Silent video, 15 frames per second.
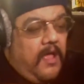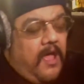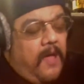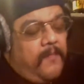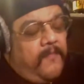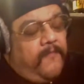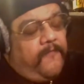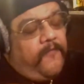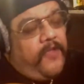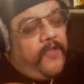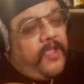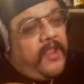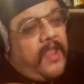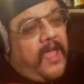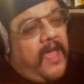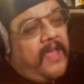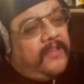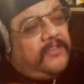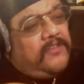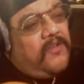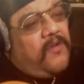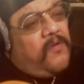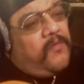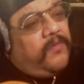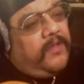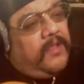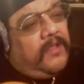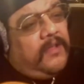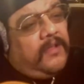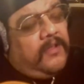I'm afraid I
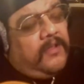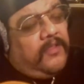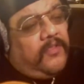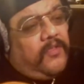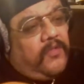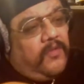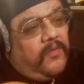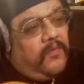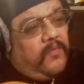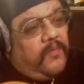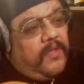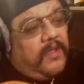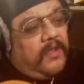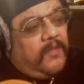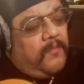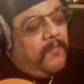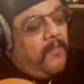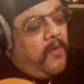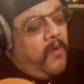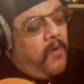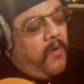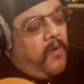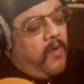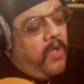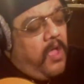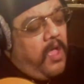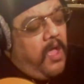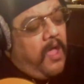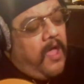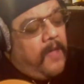don't hear you anymore.
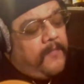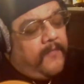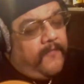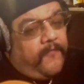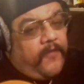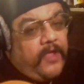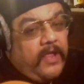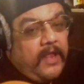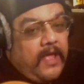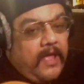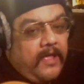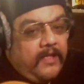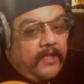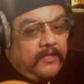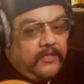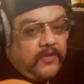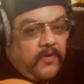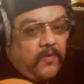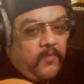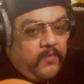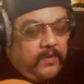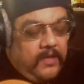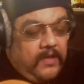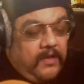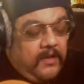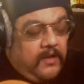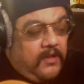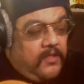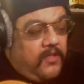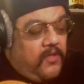I'm afraid I don't
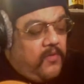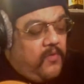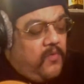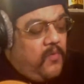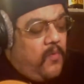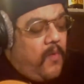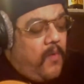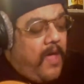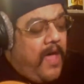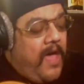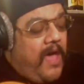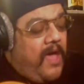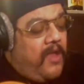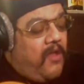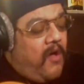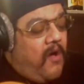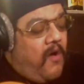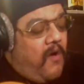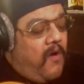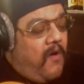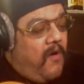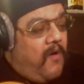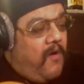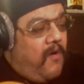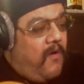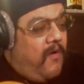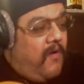hear you at all.